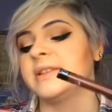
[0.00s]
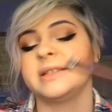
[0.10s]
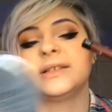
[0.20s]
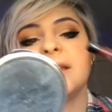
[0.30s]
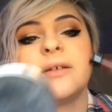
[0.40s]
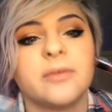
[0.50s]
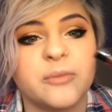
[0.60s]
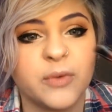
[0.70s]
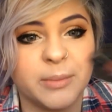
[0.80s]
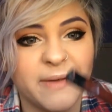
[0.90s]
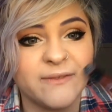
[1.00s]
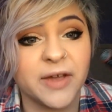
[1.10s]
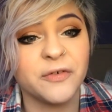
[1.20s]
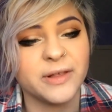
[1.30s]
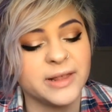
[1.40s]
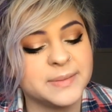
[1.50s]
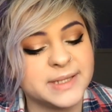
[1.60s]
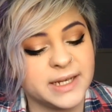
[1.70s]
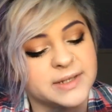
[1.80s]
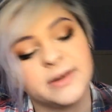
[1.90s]
This is like one of my favorite
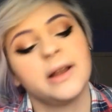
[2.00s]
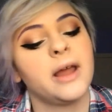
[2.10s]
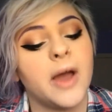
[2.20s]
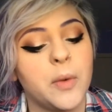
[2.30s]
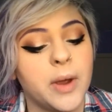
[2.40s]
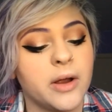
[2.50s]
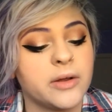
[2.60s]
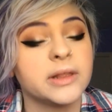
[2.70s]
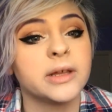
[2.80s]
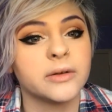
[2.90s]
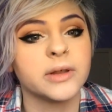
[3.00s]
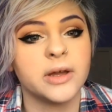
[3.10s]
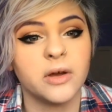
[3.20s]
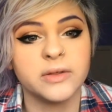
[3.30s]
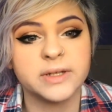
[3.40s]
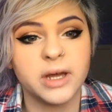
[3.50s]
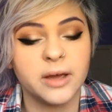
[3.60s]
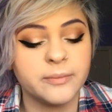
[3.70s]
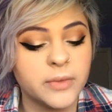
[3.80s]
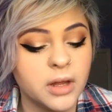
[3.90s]
lipsticks right now. I wear it literally all the
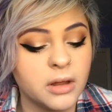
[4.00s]
time.